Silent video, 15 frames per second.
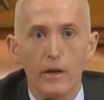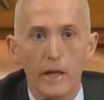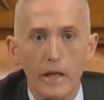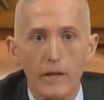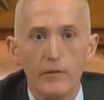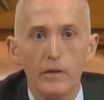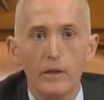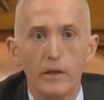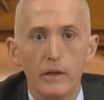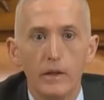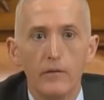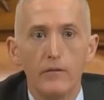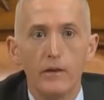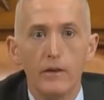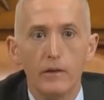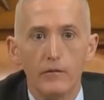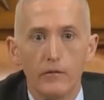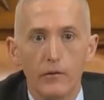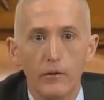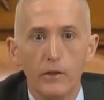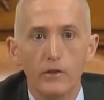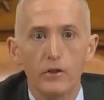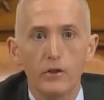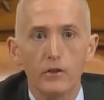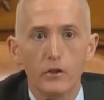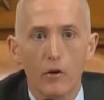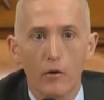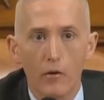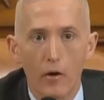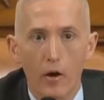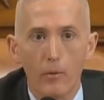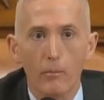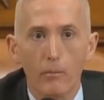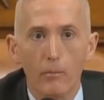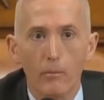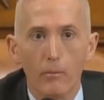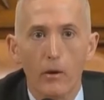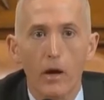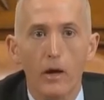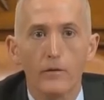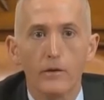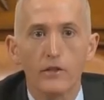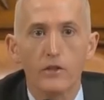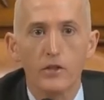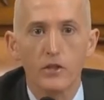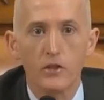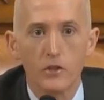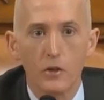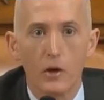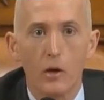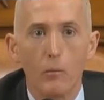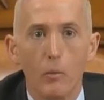even if it infringes on our privacy some.